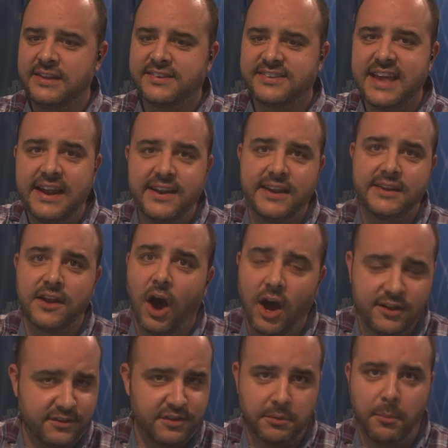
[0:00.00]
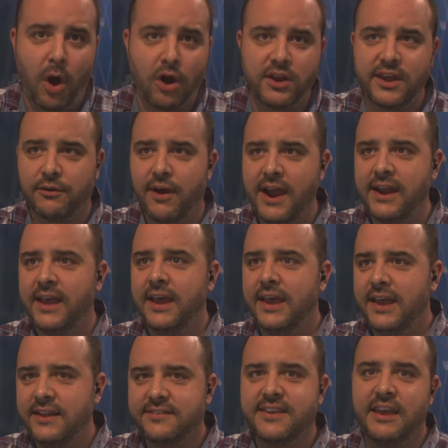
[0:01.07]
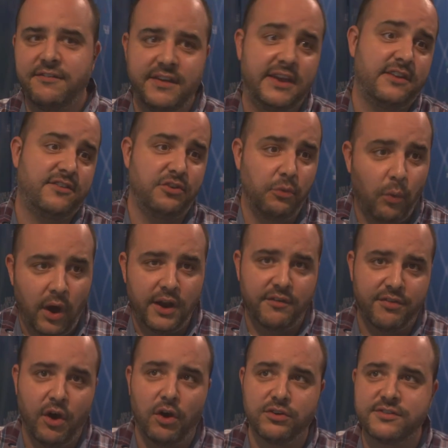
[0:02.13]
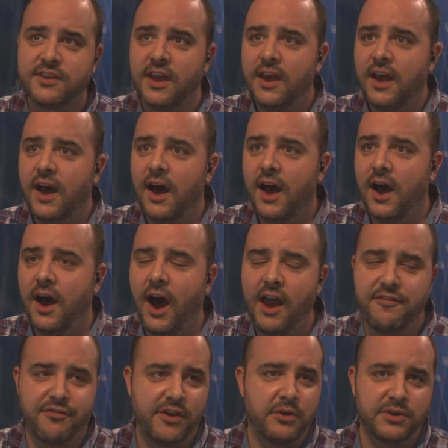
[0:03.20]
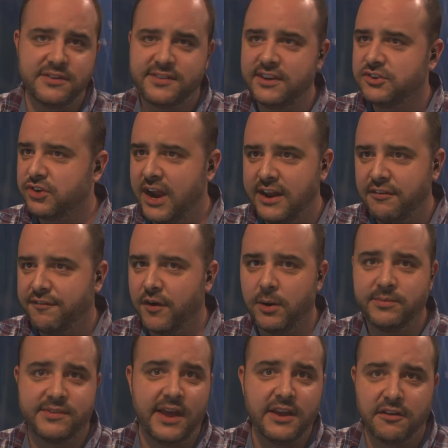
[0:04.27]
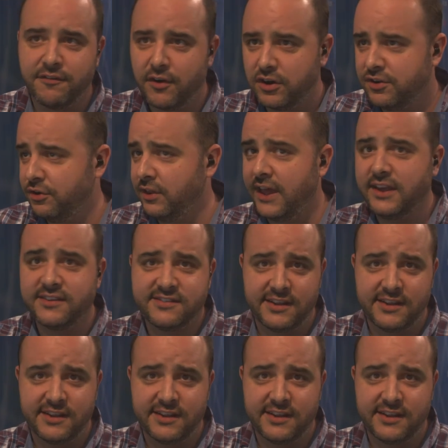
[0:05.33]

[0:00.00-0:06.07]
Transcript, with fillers: sending not to the market, right? It's giving it to one of those high-frequency trading firms like a Virtu, like a